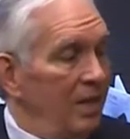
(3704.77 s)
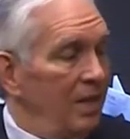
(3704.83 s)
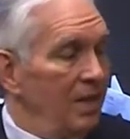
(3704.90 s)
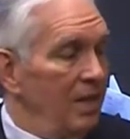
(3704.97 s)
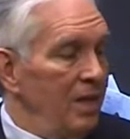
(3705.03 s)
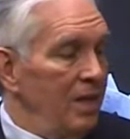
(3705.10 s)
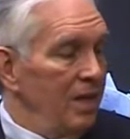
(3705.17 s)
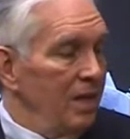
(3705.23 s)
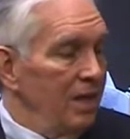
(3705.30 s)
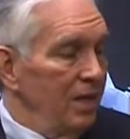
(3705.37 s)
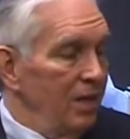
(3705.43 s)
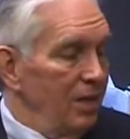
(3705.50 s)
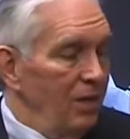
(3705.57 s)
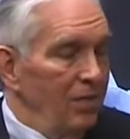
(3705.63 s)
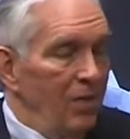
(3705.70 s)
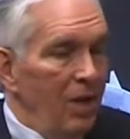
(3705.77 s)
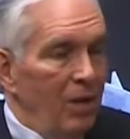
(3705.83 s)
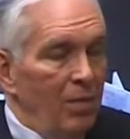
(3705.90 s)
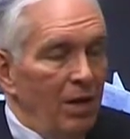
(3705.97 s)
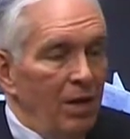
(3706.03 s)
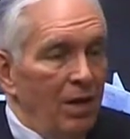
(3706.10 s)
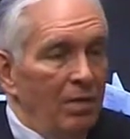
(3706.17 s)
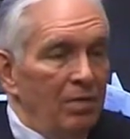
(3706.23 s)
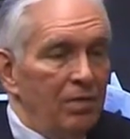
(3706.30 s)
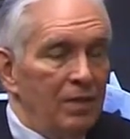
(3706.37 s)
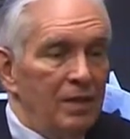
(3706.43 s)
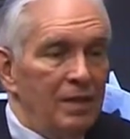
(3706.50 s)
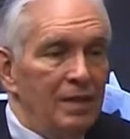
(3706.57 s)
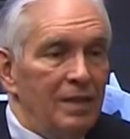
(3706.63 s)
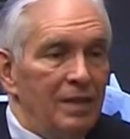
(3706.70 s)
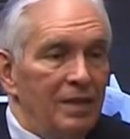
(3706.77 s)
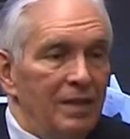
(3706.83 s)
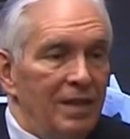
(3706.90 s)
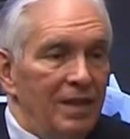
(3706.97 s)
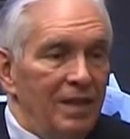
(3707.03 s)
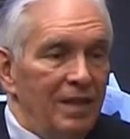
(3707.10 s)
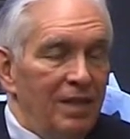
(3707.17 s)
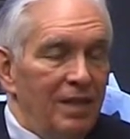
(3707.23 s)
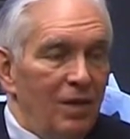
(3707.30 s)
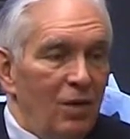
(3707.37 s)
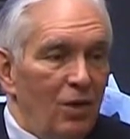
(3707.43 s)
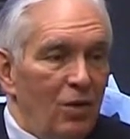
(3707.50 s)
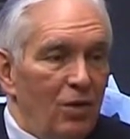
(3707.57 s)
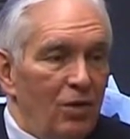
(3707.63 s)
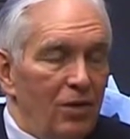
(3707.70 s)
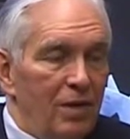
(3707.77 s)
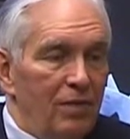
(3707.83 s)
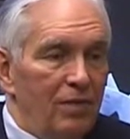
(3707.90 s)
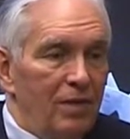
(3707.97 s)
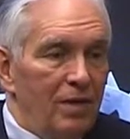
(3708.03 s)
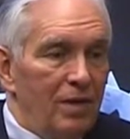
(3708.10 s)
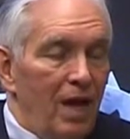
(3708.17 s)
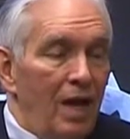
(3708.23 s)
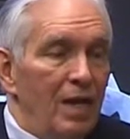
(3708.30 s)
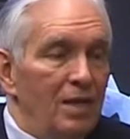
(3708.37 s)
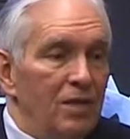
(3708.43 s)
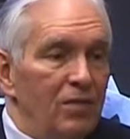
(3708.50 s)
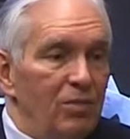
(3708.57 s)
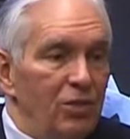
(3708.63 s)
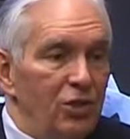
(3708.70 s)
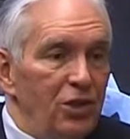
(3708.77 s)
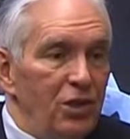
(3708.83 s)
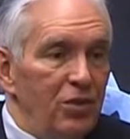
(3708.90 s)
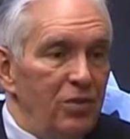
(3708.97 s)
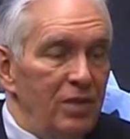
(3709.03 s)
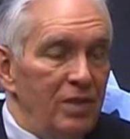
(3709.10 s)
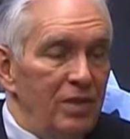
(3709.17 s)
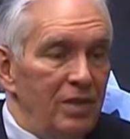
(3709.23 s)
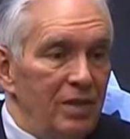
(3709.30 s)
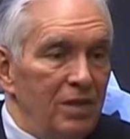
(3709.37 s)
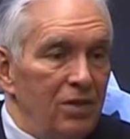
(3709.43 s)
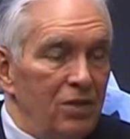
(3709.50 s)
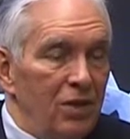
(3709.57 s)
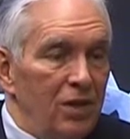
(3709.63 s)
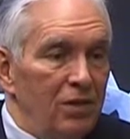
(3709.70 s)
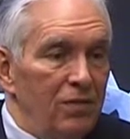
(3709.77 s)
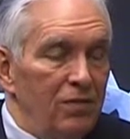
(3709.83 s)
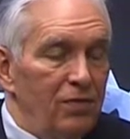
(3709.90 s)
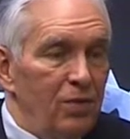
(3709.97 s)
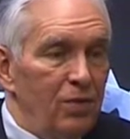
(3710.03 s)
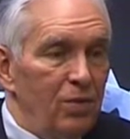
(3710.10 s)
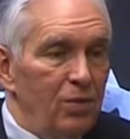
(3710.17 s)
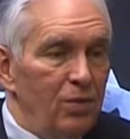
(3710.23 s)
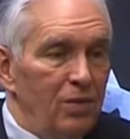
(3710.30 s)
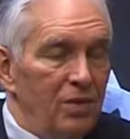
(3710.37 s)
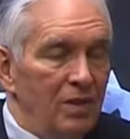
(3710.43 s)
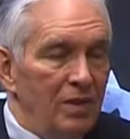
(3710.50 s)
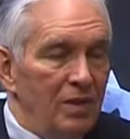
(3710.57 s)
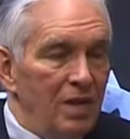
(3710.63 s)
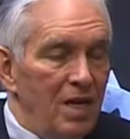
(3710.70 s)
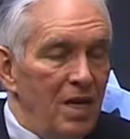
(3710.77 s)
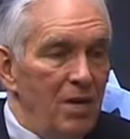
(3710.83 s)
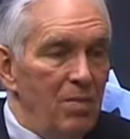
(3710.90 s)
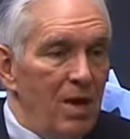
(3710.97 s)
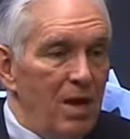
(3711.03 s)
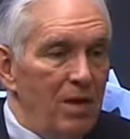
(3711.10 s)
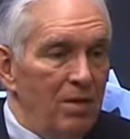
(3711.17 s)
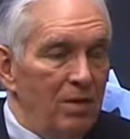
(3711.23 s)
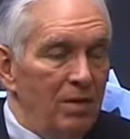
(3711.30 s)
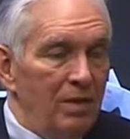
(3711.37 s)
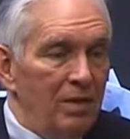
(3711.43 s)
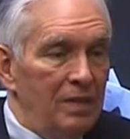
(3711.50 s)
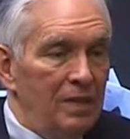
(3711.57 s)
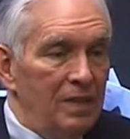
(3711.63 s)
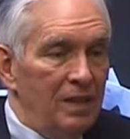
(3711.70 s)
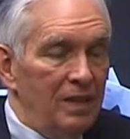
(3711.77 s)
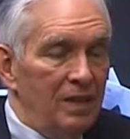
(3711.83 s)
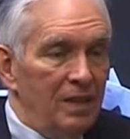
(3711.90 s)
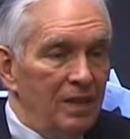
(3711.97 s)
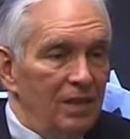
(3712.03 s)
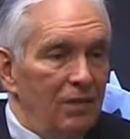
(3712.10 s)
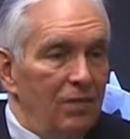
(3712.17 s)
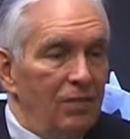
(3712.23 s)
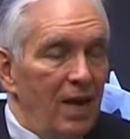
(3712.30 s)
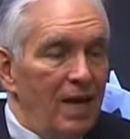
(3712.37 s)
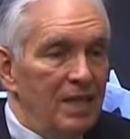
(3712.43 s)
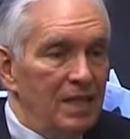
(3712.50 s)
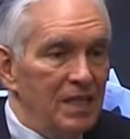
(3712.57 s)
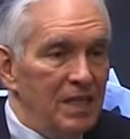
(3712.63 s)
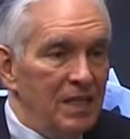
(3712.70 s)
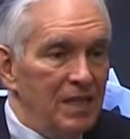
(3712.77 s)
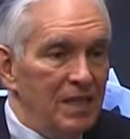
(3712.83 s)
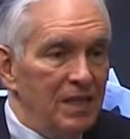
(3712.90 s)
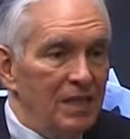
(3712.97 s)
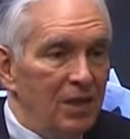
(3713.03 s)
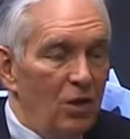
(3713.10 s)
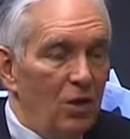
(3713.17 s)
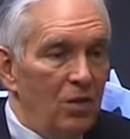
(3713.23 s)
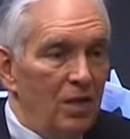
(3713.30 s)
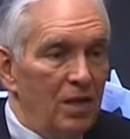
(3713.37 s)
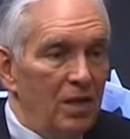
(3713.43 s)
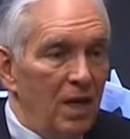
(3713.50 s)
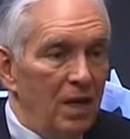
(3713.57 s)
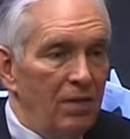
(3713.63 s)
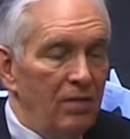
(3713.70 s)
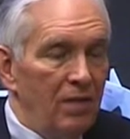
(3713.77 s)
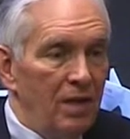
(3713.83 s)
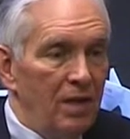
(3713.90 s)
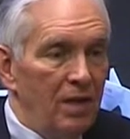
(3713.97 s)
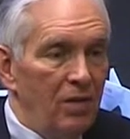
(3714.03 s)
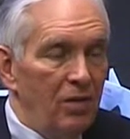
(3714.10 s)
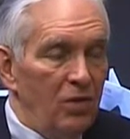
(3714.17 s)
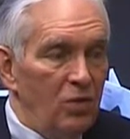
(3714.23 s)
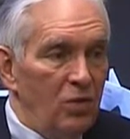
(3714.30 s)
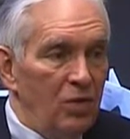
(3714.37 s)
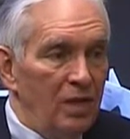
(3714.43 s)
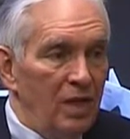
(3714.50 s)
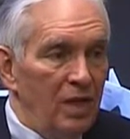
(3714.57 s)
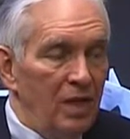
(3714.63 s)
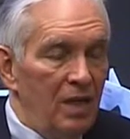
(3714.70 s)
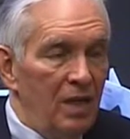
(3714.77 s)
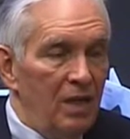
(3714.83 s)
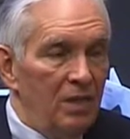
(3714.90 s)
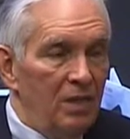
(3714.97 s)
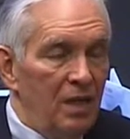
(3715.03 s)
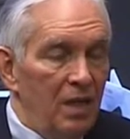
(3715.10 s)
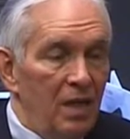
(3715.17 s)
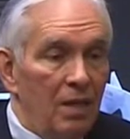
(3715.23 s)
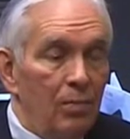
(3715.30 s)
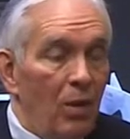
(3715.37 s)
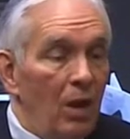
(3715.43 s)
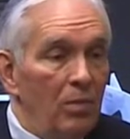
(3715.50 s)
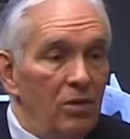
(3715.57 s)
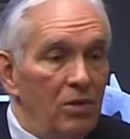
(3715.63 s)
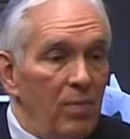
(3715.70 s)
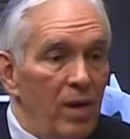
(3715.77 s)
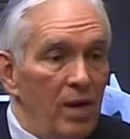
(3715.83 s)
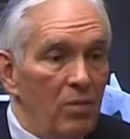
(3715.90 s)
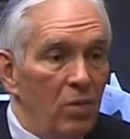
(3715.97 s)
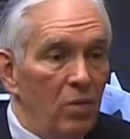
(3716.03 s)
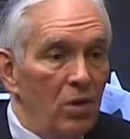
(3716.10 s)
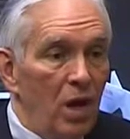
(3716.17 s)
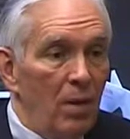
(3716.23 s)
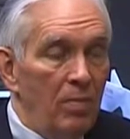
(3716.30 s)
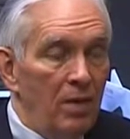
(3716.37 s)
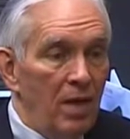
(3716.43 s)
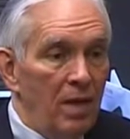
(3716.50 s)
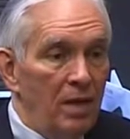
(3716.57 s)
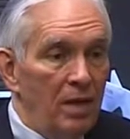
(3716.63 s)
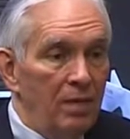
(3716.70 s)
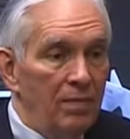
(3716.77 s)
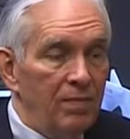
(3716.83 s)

the development of all the different kinds of machineries, the cell phones, the email, the faxes, all that kind of thing, you know, and it's probably just made it more complicated.